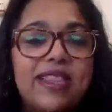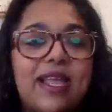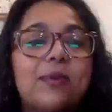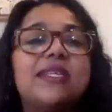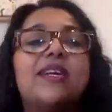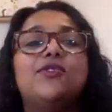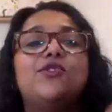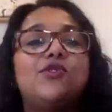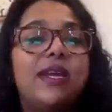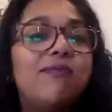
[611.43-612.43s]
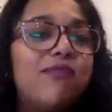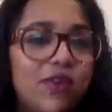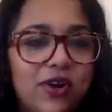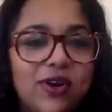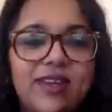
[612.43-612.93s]
Like that was like a dream
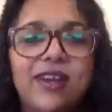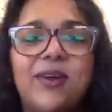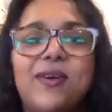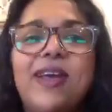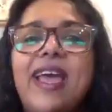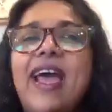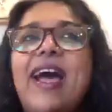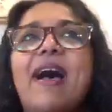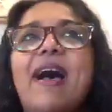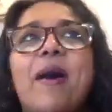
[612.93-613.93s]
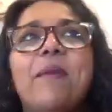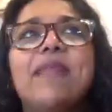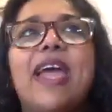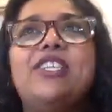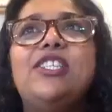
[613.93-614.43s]
for her, you know.
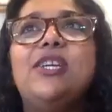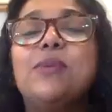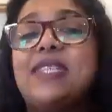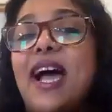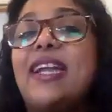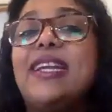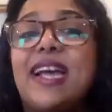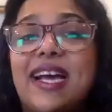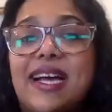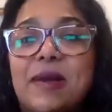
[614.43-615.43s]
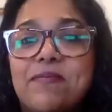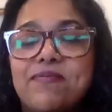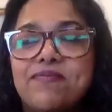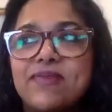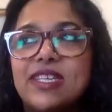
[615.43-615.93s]
And she was not,
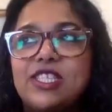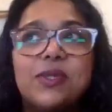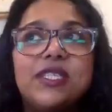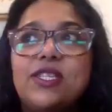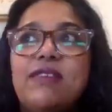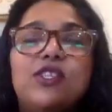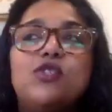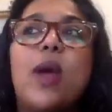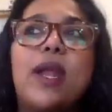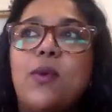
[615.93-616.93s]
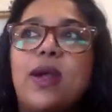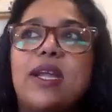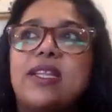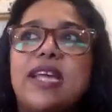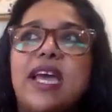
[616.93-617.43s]
she wasn't even 21
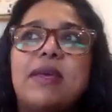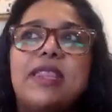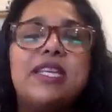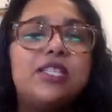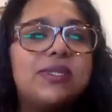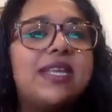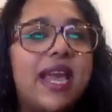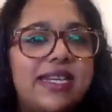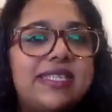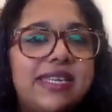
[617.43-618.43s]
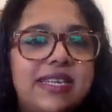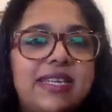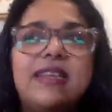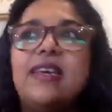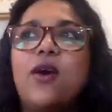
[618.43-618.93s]
at the time. I think she was
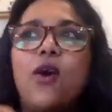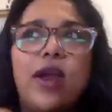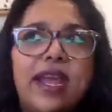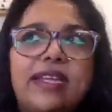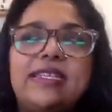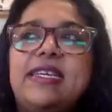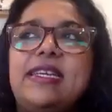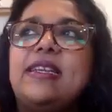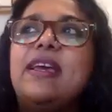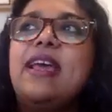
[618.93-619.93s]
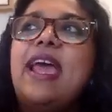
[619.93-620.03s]
19 or 18.